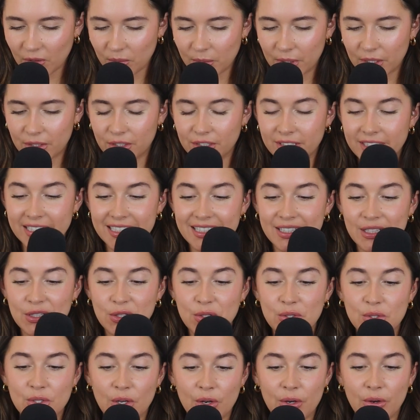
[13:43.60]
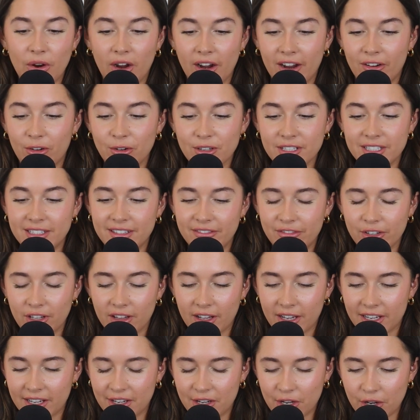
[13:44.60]
Oh my God, these are so, I honestly feel
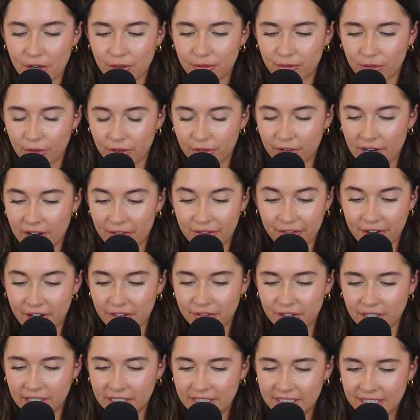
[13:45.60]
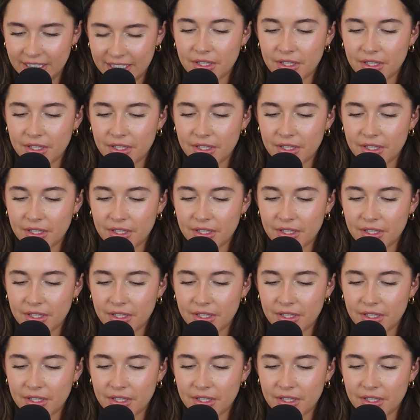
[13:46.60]
like I could go forever.